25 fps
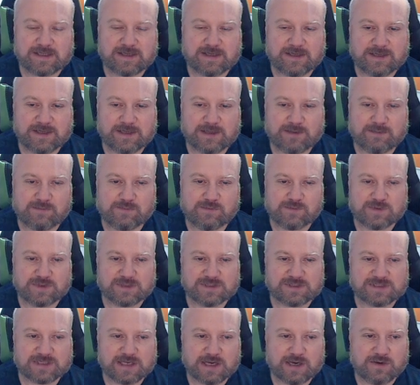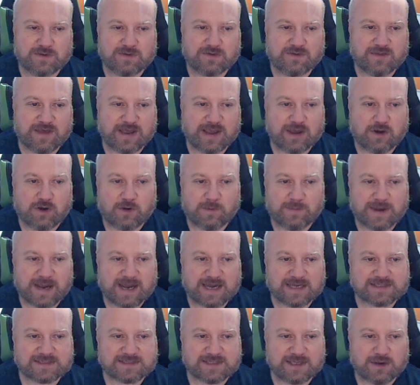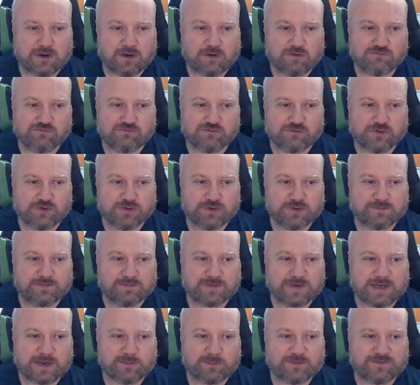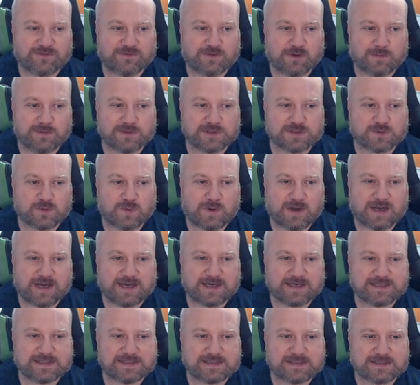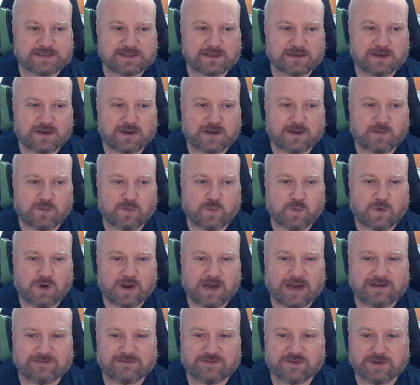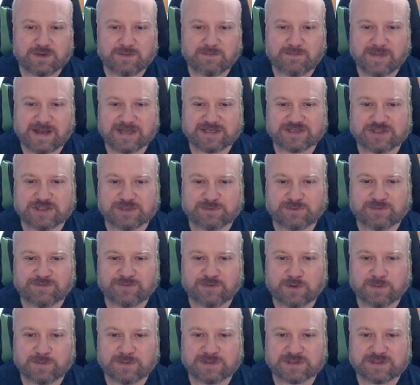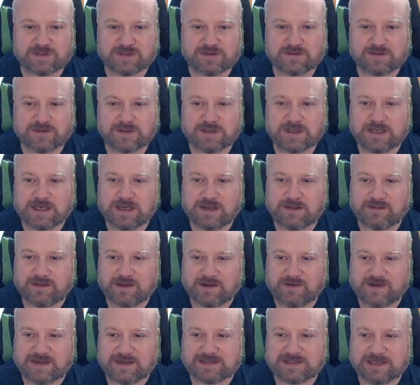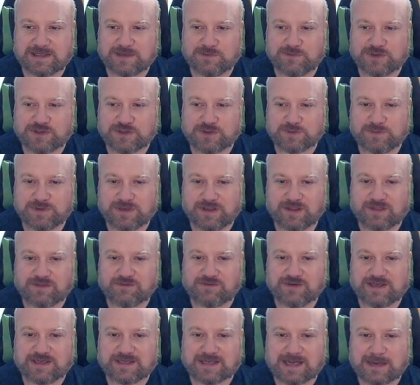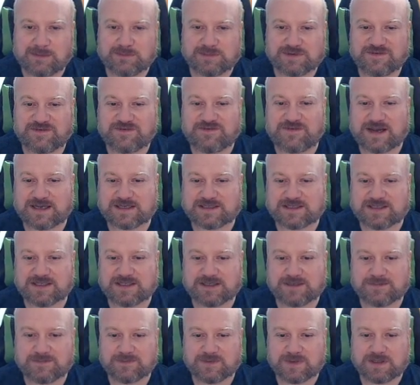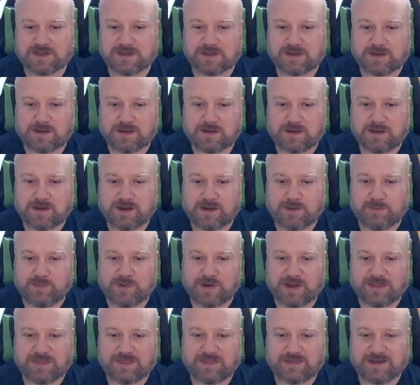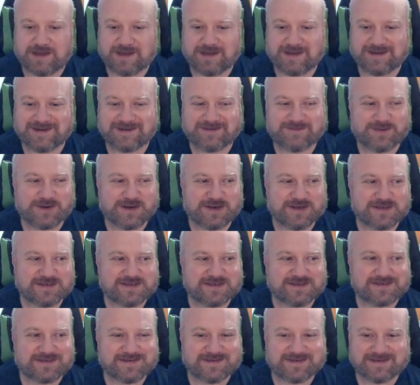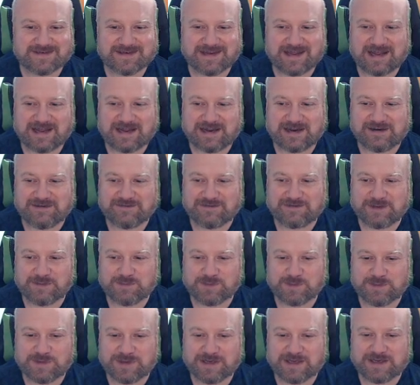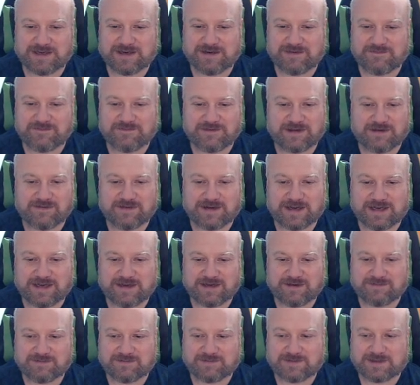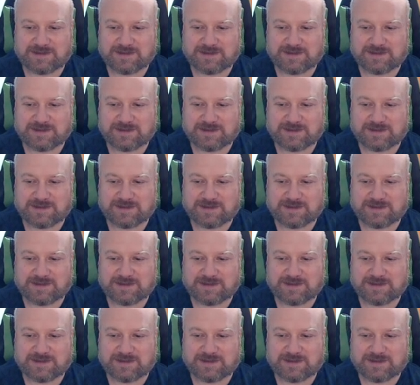So they all pass, they all run. Now, performance-wise, what I've done in measured performance, so theoretically we should be 3 times faster, but I think because I've implemented it in a very